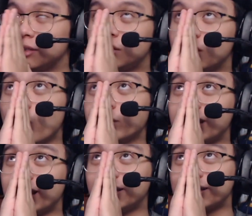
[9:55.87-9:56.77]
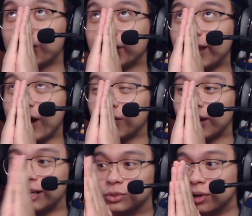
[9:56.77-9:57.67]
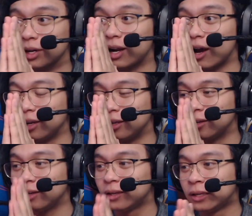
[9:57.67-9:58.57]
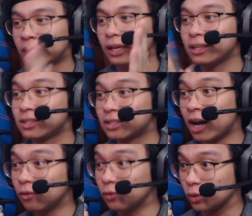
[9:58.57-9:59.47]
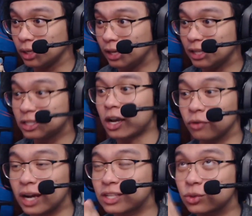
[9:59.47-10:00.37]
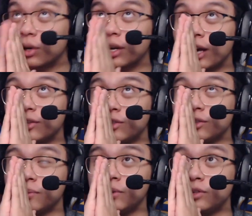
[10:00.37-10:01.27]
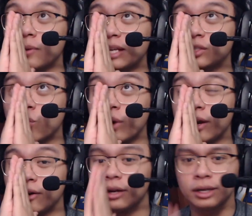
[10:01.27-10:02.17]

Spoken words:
Don't take this one down. I swear to god. It's covered. It's covered. I swear to God, YouTube, I swear.